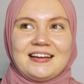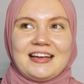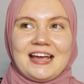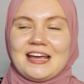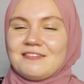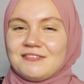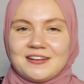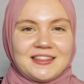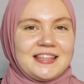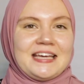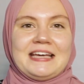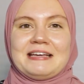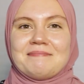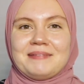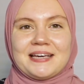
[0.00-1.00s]

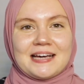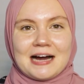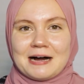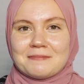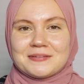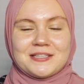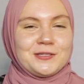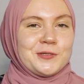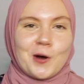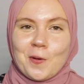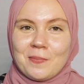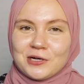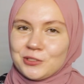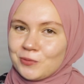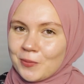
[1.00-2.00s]
everything becomes so
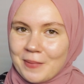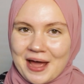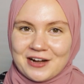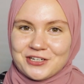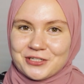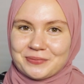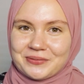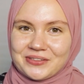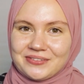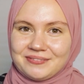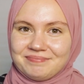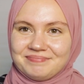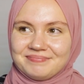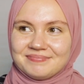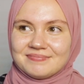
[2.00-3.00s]
much more manageable
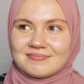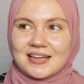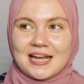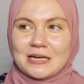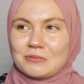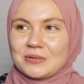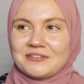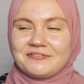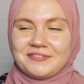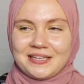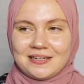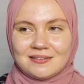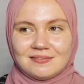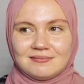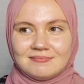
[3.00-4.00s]
and we
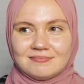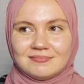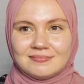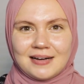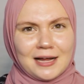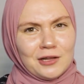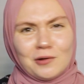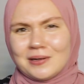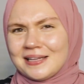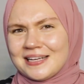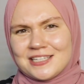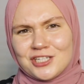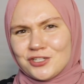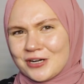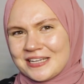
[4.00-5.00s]
feel a lot
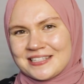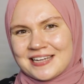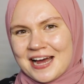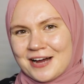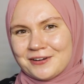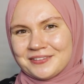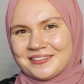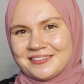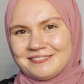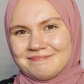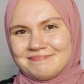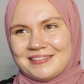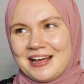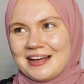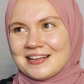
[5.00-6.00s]
less stressed out
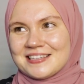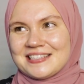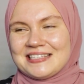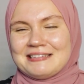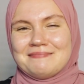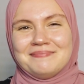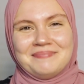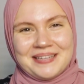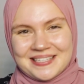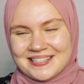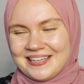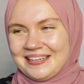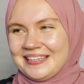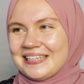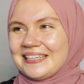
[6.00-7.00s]
as
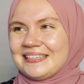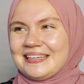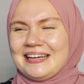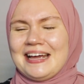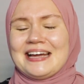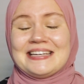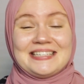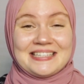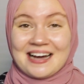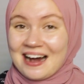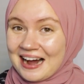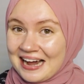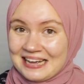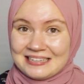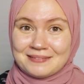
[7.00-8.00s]
busy and
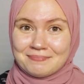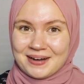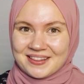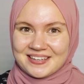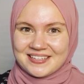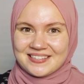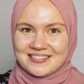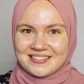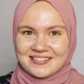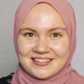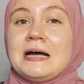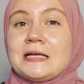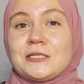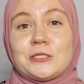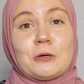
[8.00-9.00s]
tired mothers.
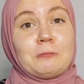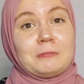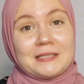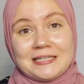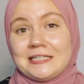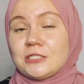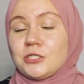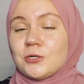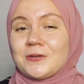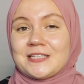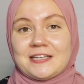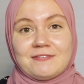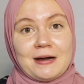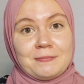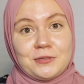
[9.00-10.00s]
So please don't
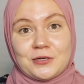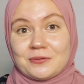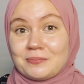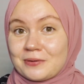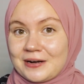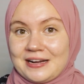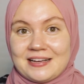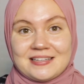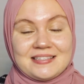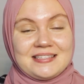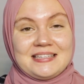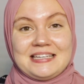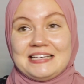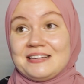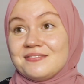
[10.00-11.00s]
give up your prayers,
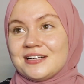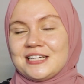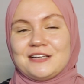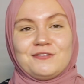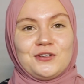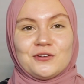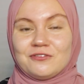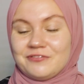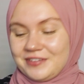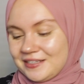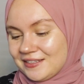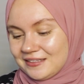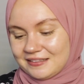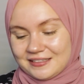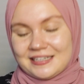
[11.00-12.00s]
even if you
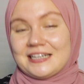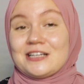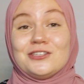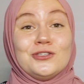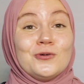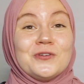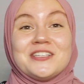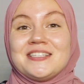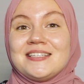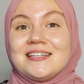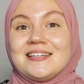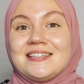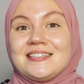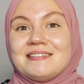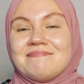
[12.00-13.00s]
feel
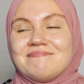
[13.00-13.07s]
exhausted,